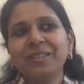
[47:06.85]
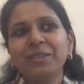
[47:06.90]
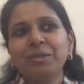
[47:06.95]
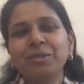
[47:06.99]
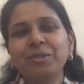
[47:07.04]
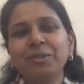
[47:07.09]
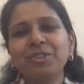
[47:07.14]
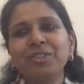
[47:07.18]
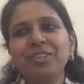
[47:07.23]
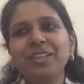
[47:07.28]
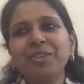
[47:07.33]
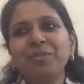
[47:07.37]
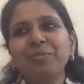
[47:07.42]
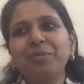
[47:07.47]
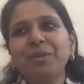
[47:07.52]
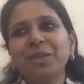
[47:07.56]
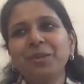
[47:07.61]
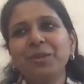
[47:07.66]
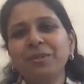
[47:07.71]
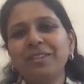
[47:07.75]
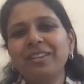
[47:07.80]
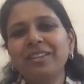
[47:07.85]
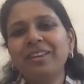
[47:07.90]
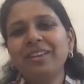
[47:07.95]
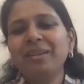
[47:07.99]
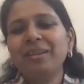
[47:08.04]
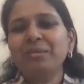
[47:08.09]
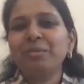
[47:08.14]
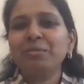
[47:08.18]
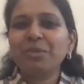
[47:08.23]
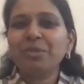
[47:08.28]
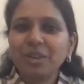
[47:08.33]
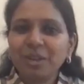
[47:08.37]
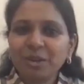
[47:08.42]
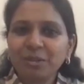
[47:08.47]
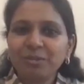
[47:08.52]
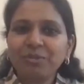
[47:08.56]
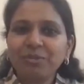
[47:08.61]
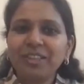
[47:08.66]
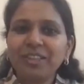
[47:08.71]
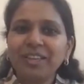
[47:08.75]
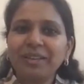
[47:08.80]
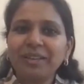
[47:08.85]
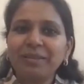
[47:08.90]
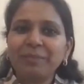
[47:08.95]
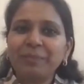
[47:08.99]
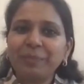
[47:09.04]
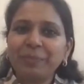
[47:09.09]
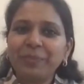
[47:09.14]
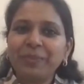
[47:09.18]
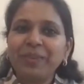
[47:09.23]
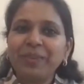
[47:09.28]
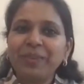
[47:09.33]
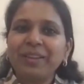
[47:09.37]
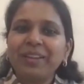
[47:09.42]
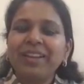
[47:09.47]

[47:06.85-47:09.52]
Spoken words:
So I just like to be with them, observe them,